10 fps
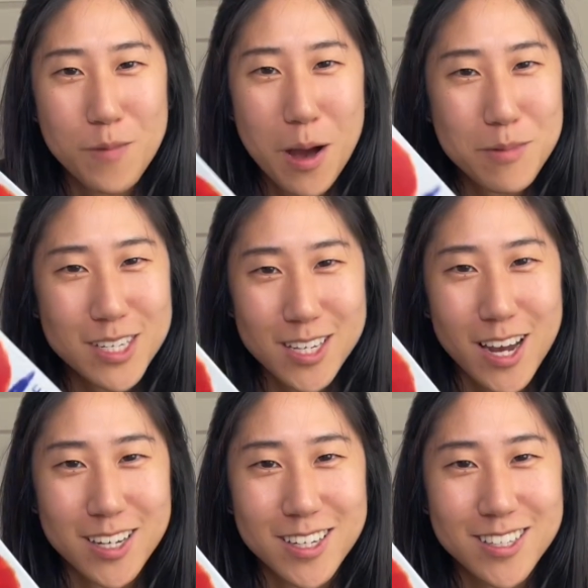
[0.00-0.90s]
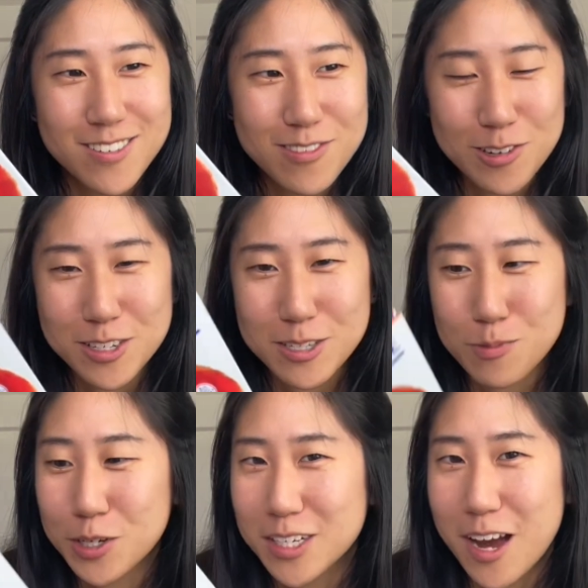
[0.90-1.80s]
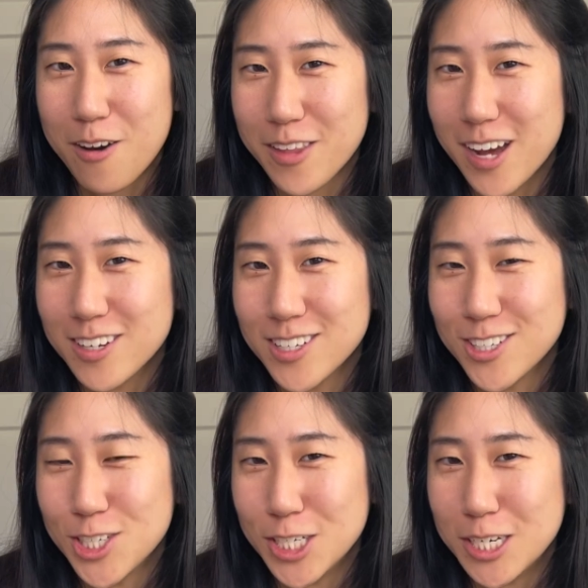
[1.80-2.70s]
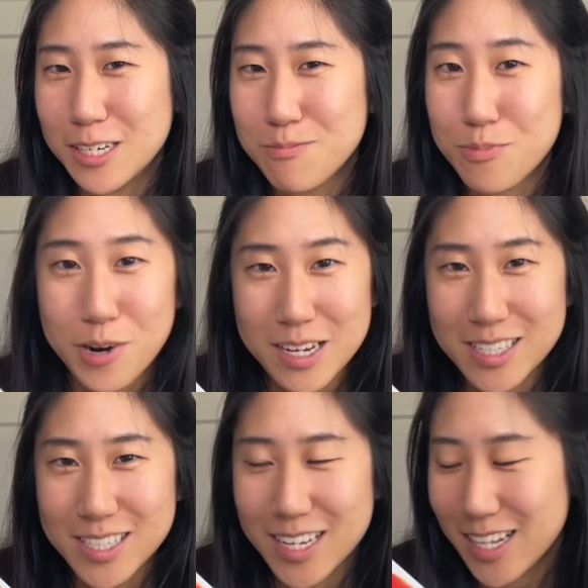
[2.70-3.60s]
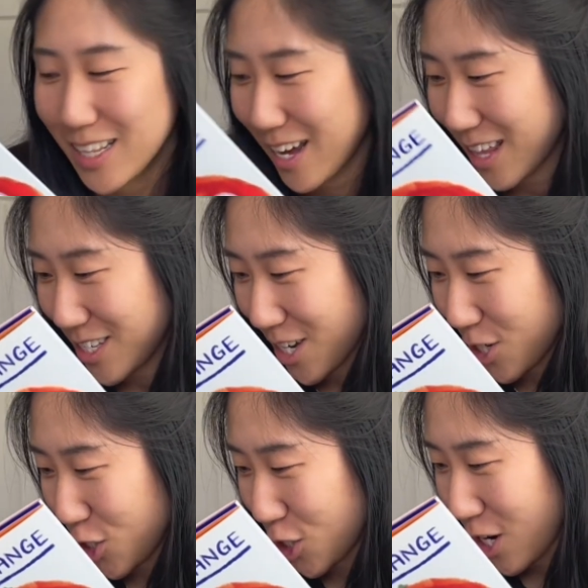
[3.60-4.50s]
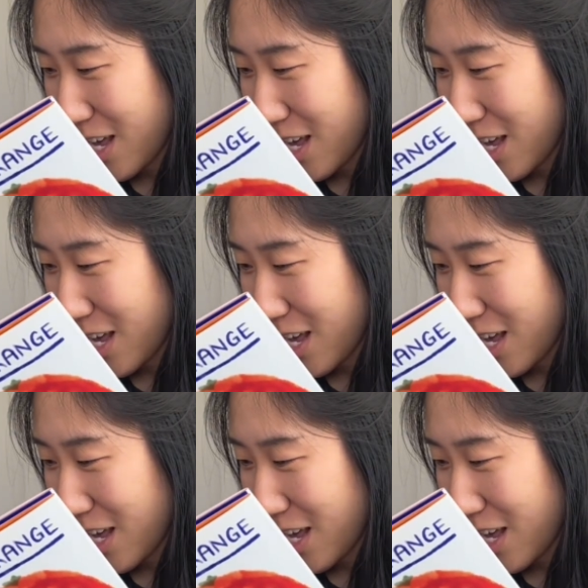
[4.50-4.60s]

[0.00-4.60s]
I'm excited for this book now that she praised it like such.